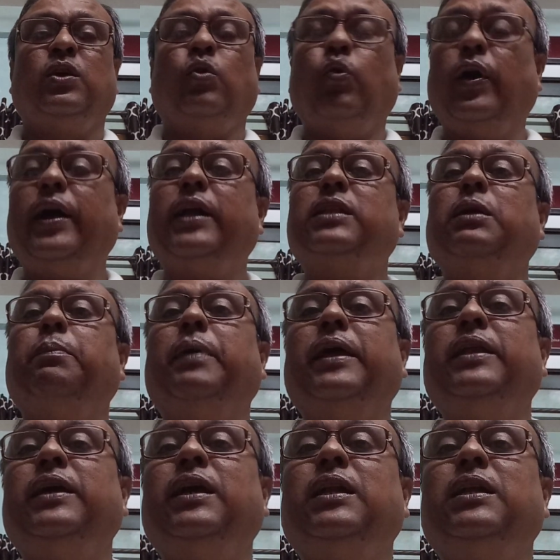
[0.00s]
where the
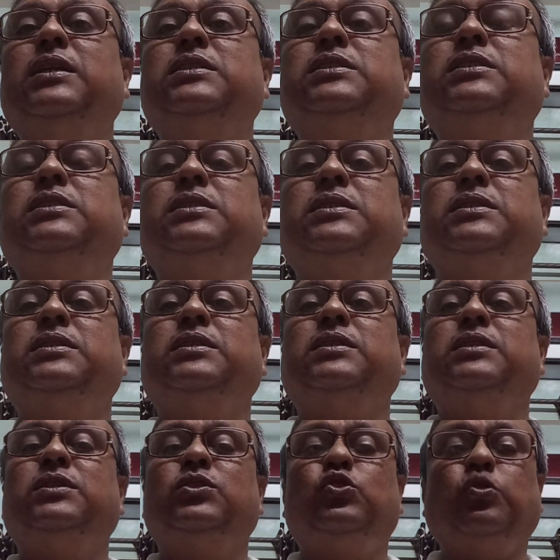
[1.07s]
barrier is
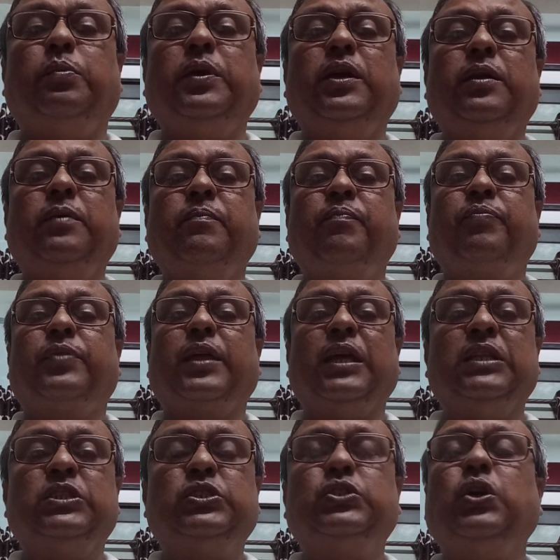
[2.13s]
to be
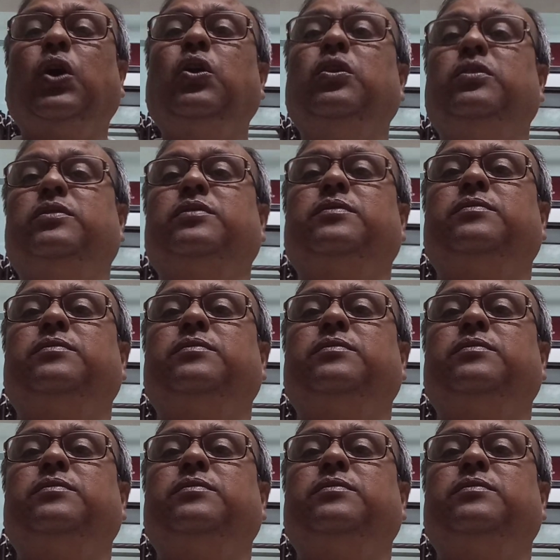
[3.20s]
installed.